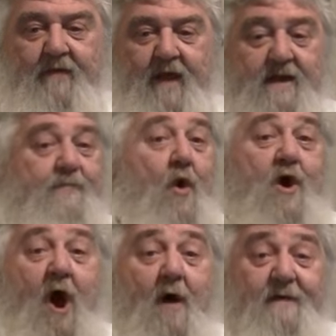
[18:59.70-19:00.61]
had more
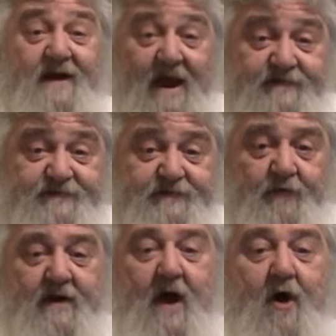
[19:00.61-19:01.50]
carbonation
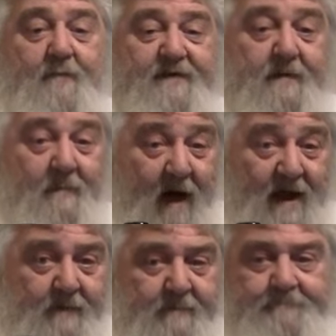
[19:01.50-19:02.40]
when I opened the
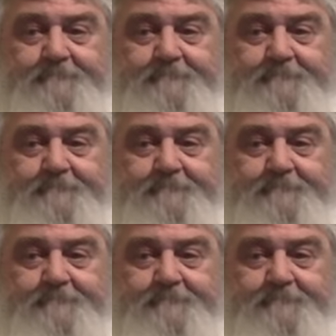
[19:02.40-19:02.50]
bottle,